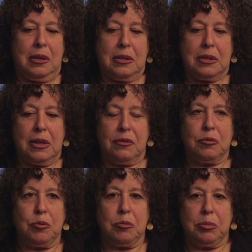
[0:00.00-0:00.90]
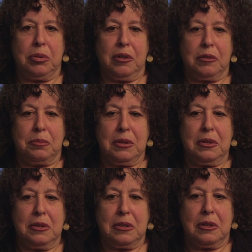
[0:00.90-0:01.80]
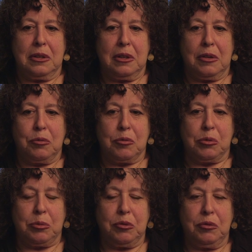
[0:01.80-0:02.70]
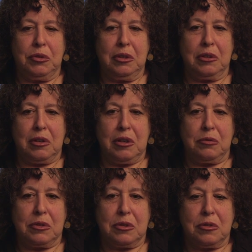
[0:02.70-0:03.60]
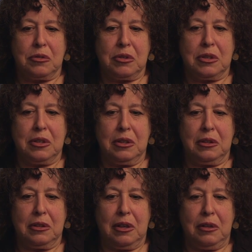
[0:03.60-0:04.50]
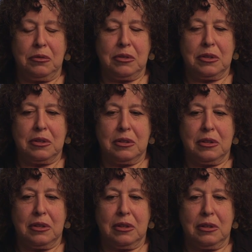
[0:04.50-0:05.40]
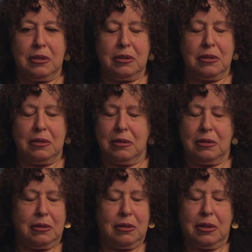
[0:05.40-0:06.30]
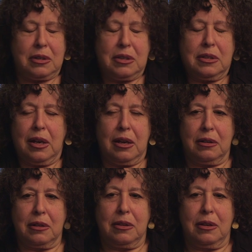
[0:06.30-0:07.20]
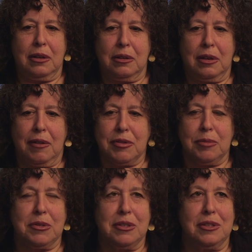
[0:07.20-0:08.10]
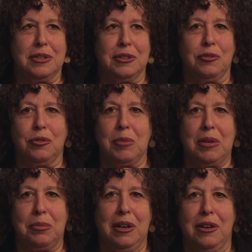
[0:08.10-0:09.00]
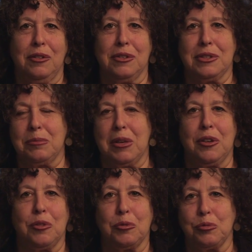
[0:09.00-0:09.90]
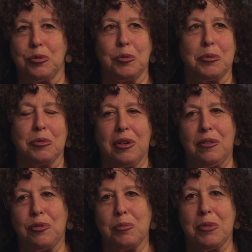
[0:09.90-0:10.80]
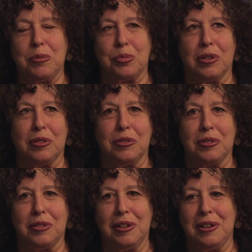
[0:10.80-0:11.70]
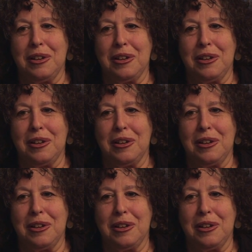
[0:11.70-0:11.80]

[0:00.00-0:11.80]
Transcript: seven room apartment. And when we moved here, I was 13 and I was ecstatic that I could have some distance from my parents and my own room away from my brother.